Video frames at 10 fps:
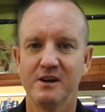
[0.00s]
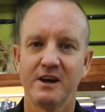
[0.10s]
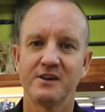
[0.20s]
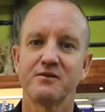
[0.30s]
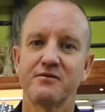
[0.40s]

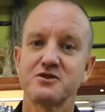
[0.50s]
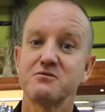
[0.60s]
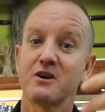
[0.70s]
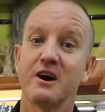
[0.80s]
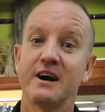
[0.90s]
and your fish
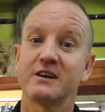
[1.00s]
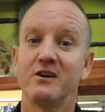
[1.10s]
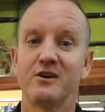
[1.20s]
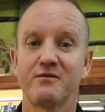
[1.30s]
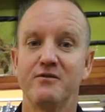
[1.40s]
will go out a
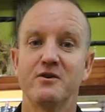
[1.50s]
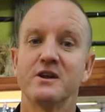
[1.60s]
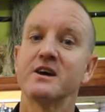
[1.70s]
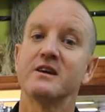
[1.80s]
lot further,